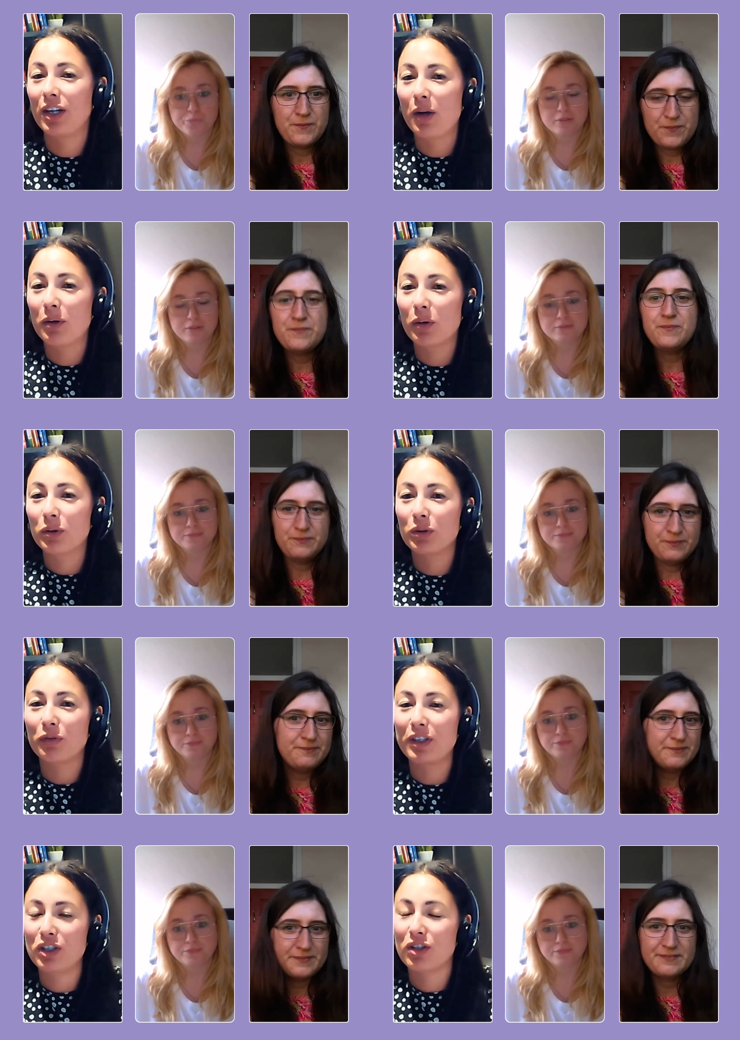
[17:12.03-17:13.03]
Speaker 1: you know, your sort
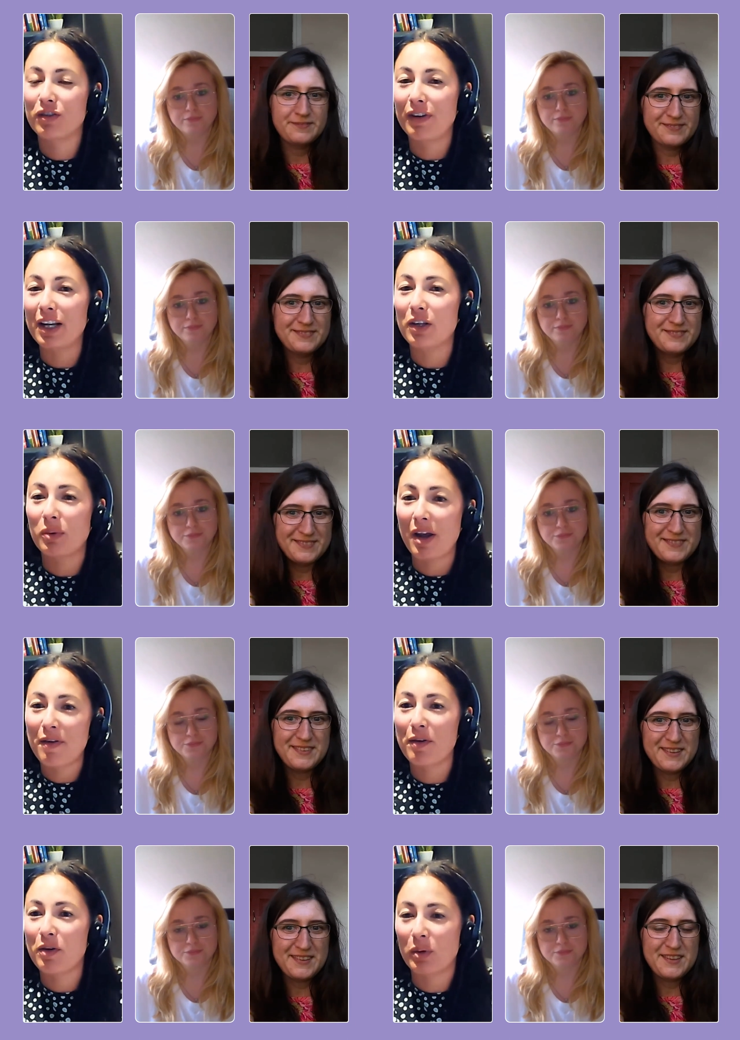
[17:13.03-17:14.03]
of visions and values,
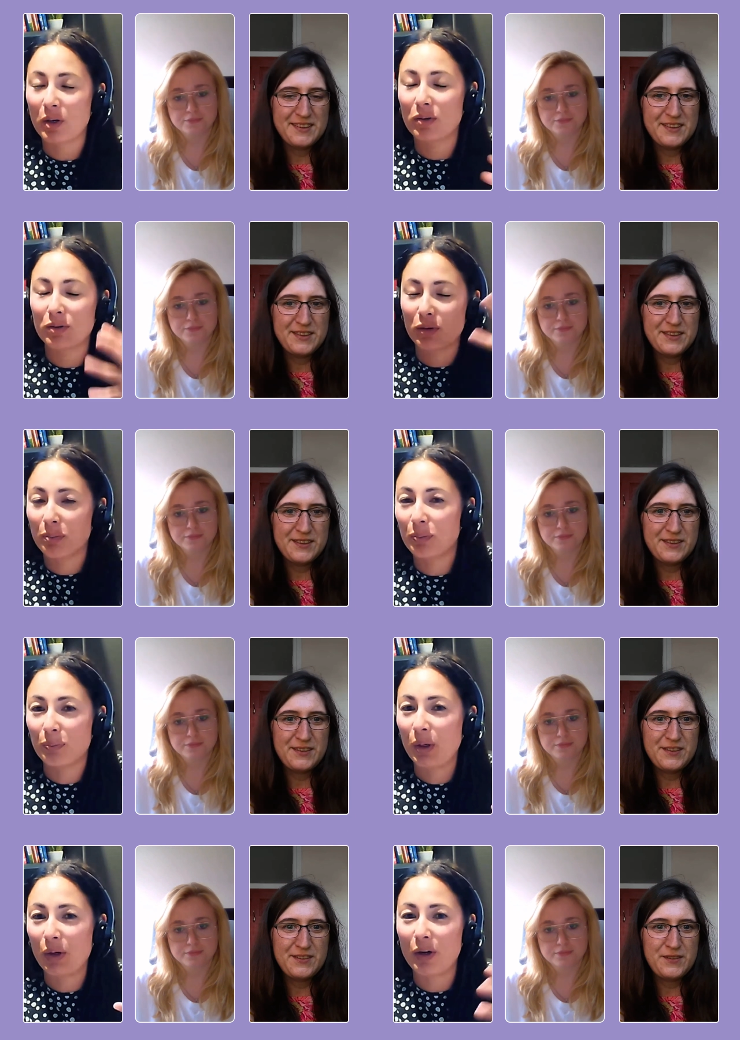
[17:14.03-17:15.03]
whatever you want to sort of
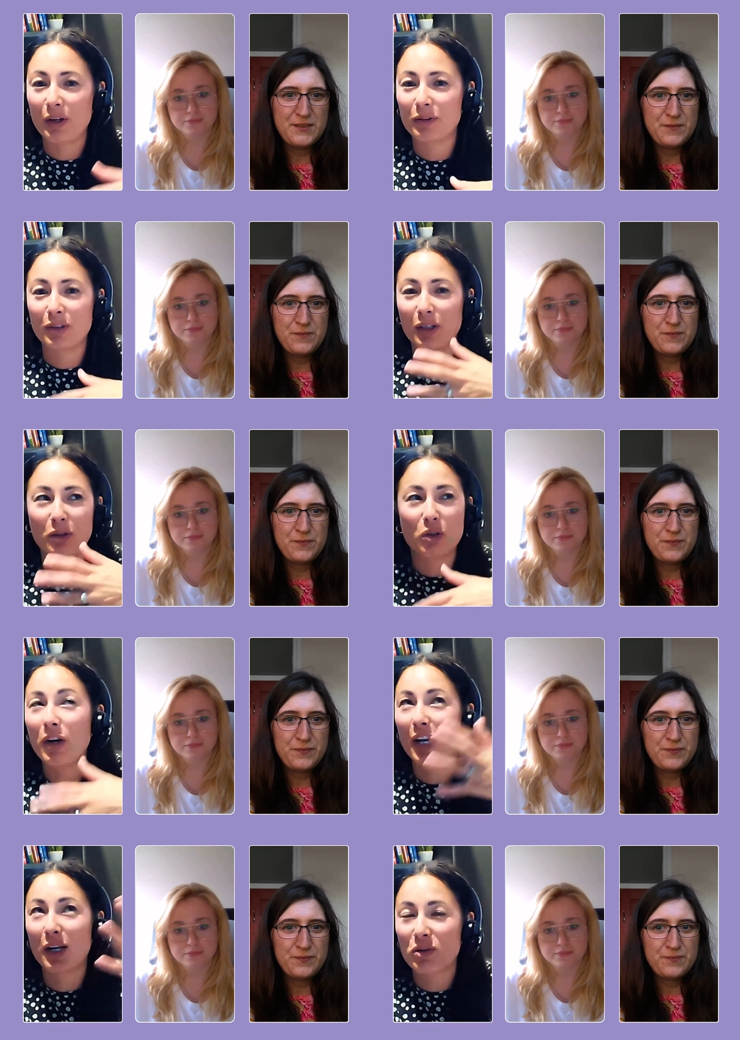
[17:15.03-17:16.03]
put, uh, you know,
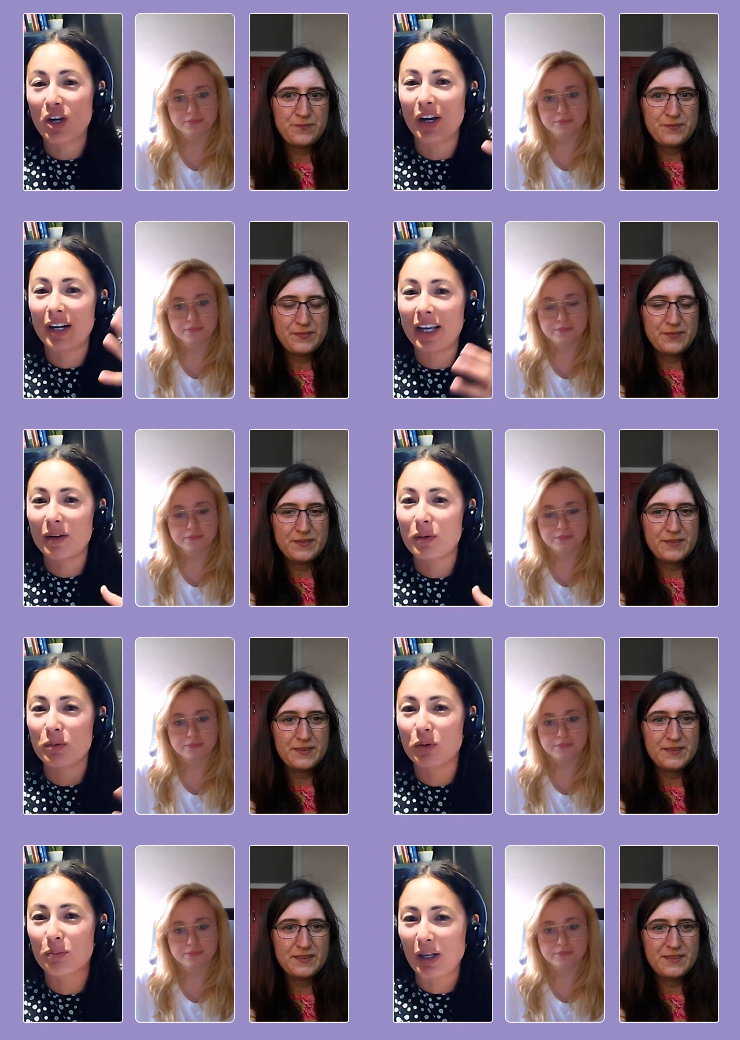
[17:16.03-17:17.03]
curriculum journey, the
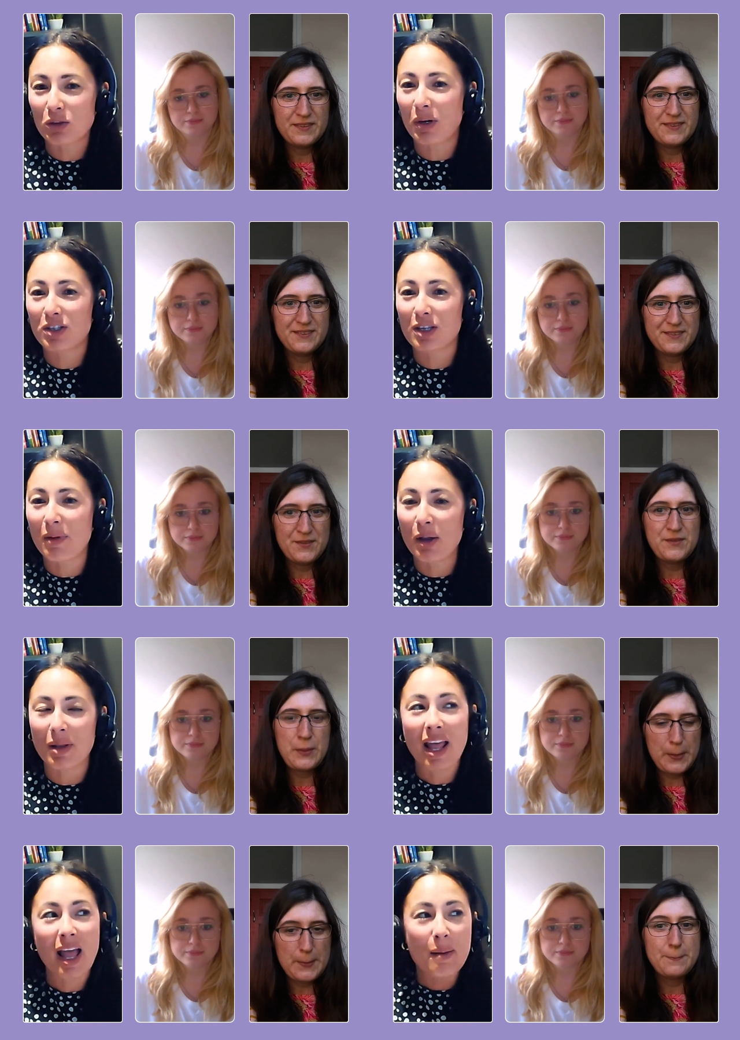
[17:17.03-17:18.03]
buzzwords at the
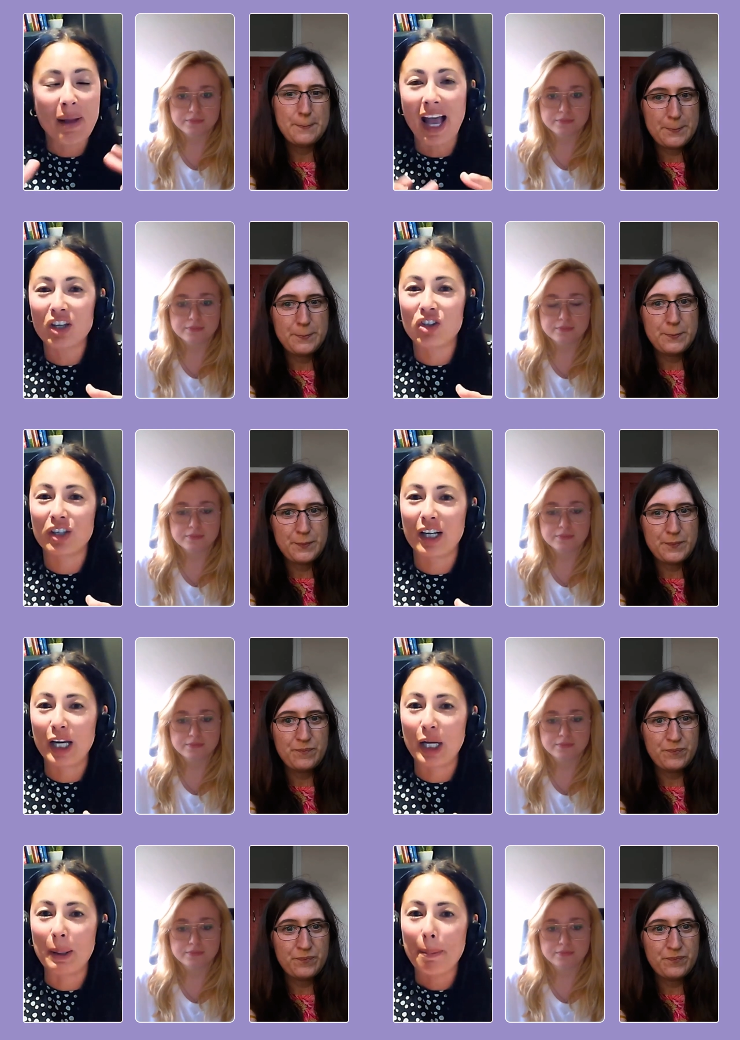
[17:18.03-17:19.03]
moment. But
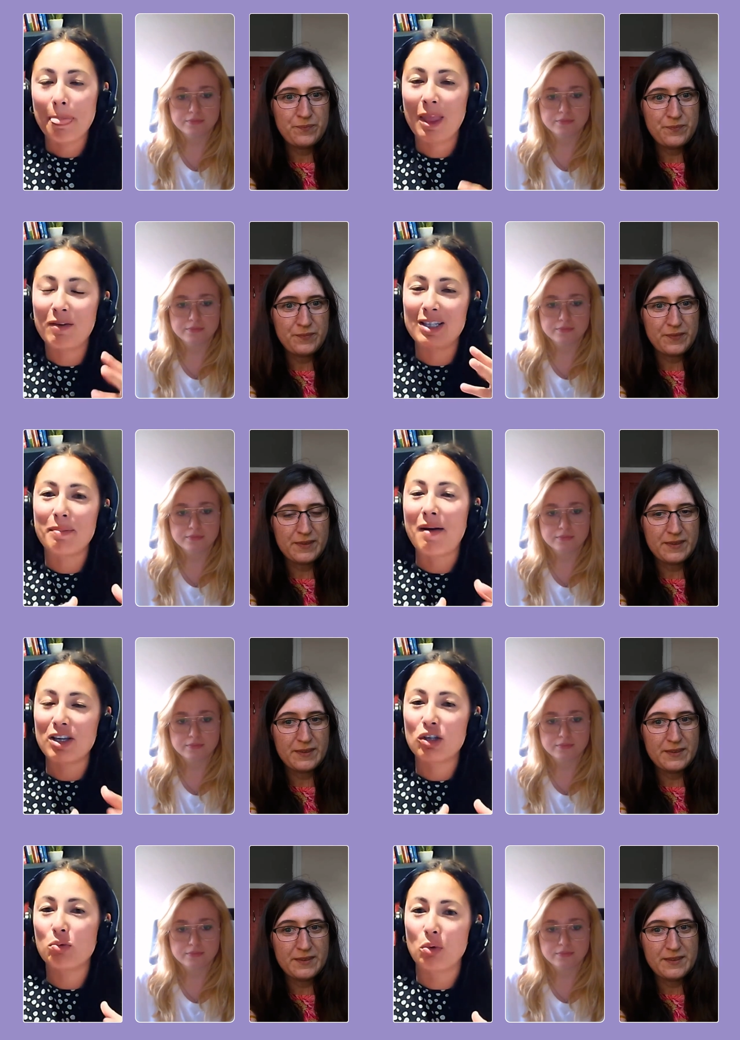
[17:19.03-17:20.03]
actually, there is a
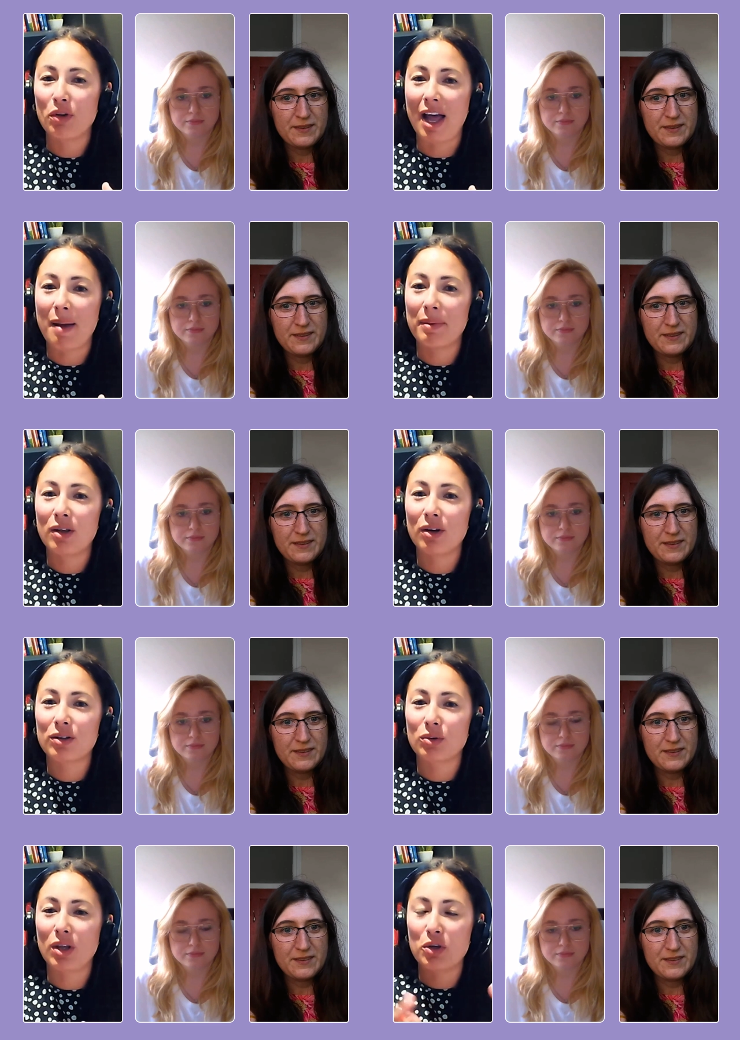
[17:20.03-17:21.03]
merit to all of that,
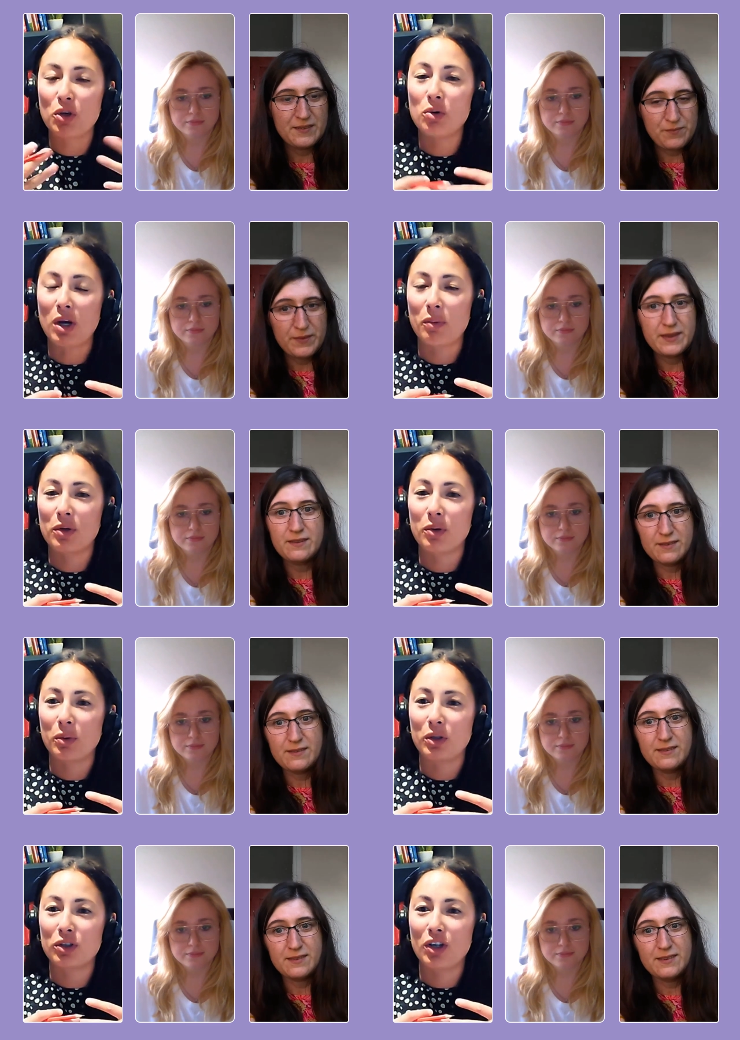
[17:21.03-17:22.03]
because although you know what you
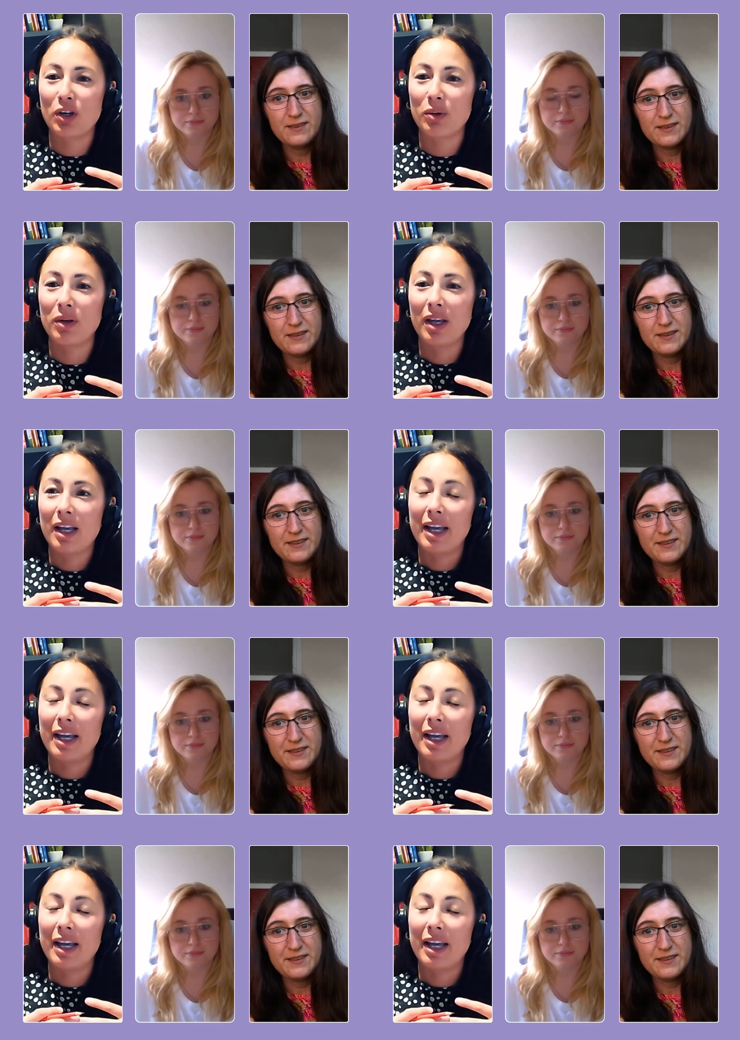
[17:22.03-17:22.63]
want to do,